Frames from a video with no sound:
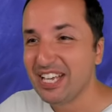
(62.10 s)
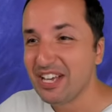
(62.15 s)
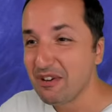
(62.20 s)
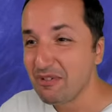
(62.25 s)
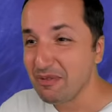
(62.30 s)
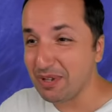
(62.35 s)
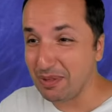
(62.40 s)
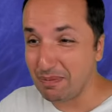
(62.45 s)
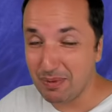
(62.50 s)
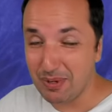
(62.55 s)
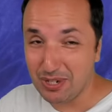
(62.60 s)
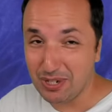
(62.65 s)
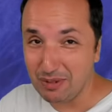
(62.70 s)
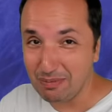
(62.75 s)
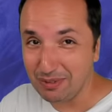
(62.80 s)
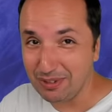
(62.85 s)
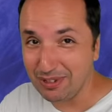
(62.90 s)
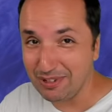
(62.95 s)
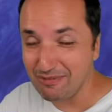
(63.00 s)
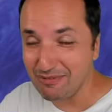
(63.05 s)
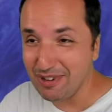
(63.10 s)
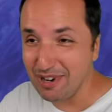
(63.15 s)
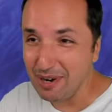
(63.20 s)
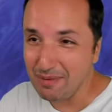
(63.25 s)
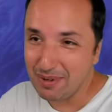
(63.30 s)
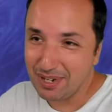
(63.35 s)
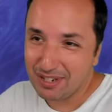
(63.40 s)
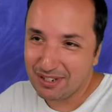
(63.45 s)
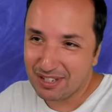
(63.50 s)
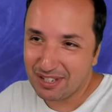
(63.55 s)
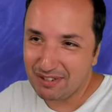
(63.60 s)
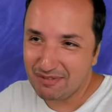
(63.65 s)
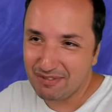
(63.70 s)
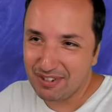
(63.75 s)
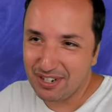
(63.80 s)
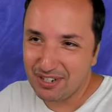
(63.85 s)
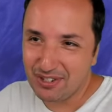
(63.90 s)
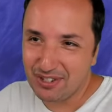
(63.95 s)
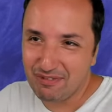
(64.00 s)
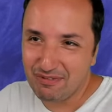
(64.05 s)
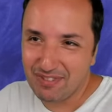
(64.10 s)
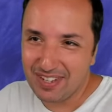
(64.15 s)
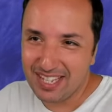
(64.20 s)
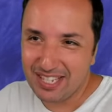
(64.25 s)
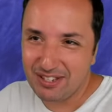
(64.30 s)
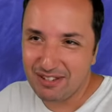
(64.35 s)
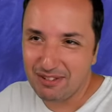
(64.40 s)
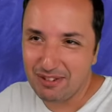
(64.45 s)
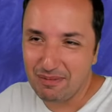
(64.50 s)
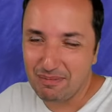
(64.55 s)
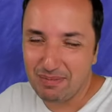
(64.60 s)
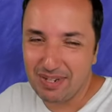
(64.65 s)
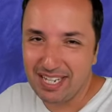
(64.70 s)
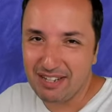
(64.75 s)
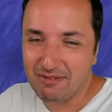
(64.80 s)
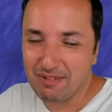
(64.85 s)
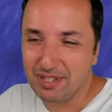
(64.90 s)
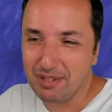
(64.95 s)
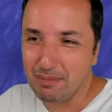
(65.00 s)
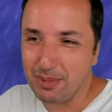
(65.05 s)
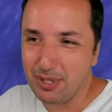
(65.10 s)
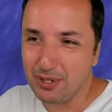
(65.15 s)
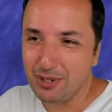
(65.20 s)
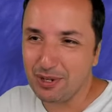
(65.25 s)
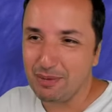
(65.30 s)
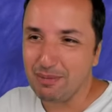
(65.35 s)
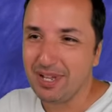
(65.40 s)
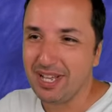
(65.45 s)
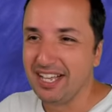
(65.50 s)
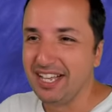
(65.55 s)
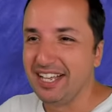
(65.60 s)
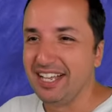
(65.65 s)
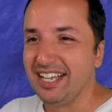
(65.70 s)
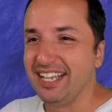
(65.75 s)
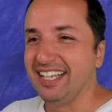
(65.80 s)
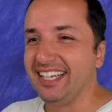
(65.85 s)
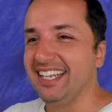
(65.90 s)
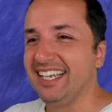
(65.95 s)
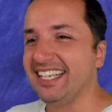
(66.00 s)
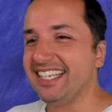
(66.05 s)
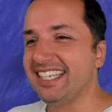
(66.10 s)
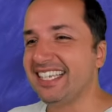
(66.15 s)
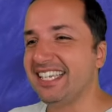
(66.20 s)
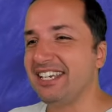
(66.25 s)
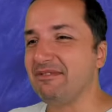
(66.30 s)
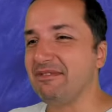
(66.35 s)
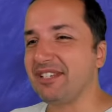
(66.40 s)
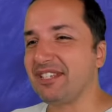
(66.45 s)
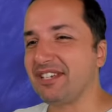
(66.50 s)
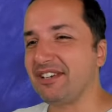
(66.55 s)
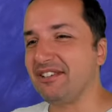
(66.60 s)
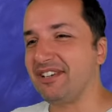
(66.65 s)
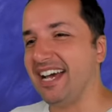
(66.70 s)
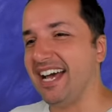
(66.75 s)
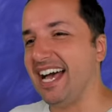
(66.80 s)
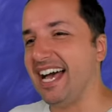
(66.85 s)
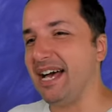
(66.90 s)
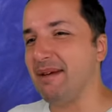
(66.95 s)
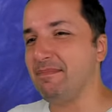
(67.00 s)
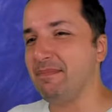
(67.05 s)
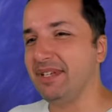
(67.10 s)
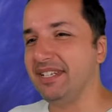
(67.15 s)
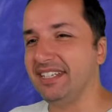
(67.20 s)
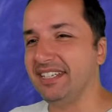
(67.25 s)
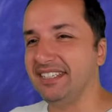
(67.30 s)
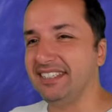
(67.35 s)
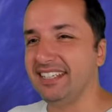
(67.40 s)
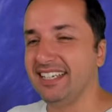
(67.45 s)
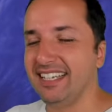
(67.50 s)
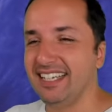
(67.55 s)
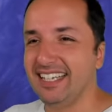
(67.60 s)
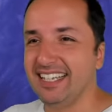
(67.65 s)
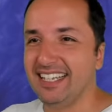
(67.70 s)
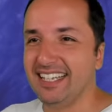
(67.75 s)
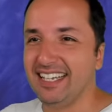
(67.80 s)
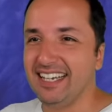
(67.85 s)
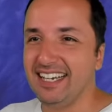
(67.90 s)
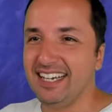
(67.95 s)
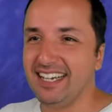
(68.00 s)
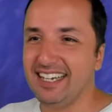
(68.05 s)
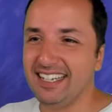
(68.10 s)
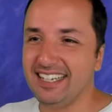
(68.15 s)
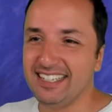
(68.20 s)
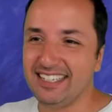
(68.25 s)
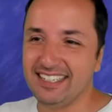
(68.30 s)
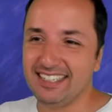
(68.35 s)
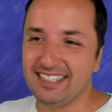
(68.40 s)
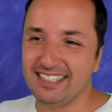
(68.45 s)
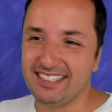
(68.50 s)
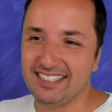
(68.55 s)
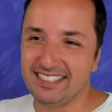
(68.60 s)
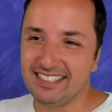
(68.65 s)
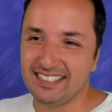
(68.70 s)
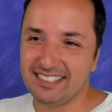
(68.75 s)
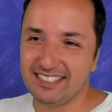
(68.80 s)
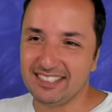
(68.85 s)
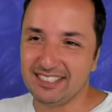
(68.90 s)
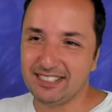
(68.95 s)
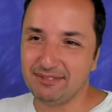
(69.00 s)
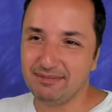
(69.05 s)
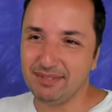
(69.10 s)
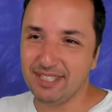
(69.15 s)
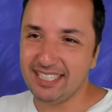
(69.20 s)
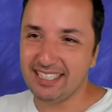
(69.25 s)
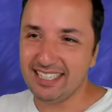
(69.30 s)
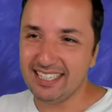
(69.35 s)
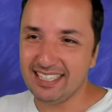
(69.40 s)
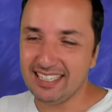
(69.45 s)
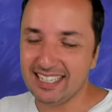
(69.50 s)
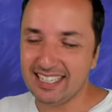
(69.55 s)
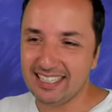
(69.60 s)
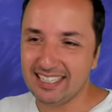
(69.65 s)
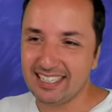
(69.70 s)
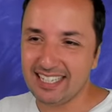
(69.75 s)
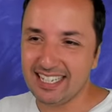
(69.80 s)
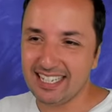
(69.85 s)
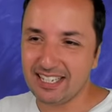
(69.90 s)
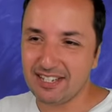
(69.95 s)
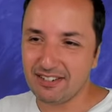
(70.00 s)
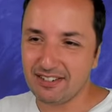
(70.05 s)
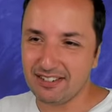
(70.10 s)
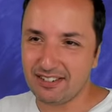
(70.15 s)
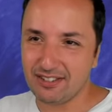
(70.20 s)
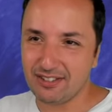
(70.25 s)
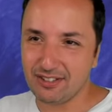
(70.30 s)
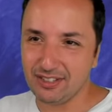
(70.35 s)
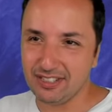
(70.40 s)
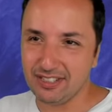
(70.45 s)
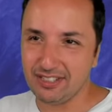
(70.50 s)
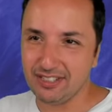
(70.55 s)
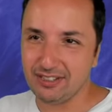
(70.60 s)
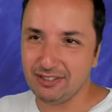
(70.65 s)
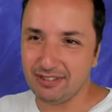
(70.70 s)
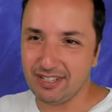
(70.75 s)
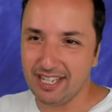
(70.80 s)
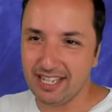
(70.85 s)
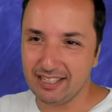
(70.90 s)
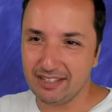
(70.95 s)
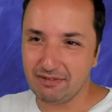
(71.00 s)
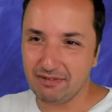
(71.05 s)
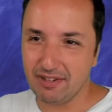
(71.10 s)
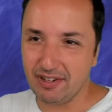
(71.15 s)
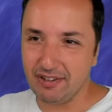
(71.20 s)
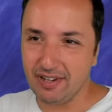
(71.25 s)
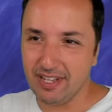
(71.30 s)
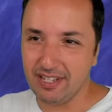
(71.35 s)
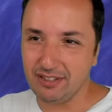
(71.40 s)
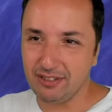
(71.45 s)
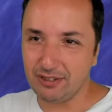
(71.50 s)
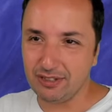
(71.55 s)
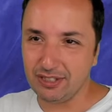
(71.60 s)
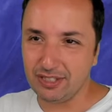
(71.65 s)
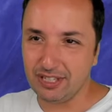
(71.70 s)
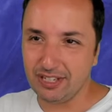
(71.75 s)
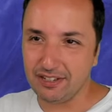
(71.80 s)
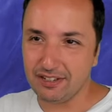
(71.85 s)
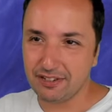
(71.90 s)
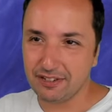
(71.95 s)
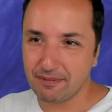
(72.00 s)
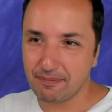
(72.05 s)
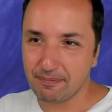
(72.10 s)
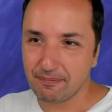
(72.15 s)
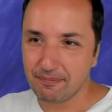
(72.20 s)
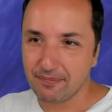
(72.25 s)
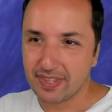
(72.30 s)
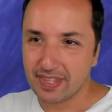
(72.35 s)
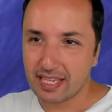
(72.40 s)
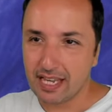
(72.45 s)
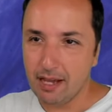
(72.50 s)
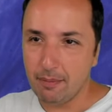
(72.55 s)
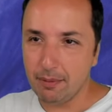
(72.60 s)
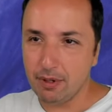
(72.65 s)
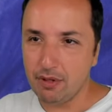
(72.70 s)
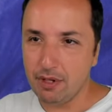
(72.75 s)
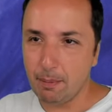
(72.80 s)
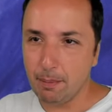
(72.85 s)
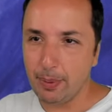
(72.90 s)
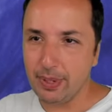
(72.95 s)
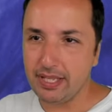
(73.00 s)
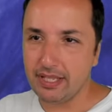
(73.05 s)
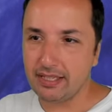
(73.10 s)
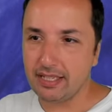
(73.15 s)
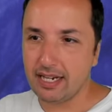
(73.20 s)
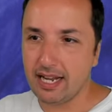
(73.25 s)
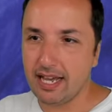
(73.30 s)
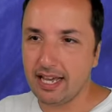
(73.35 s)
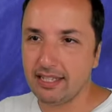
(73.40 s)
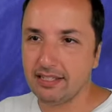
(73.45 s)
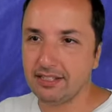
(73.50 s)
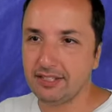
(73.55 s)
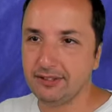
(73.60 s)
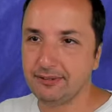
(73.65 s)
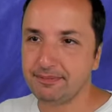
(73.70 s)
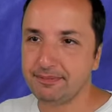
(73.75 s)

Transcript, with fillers: With bishop to d four, because on the French defense you don't play with the bishop. Let's see what's gonna happen. And um, I think that things are starting to get very interesting here. I'm gonna pin the knight.